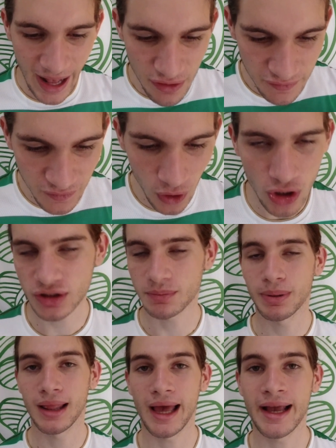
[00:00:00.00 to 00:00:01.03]
And the first
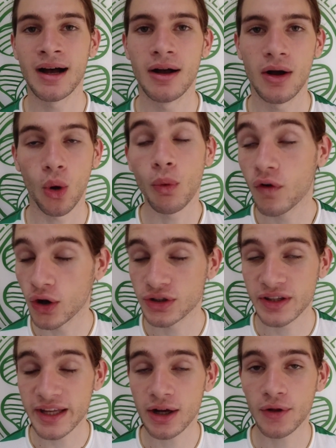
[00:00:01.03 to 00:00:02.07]
player, or first
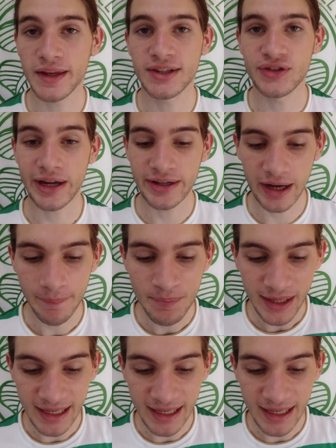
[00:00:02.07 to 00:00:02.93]
thing on the agenda,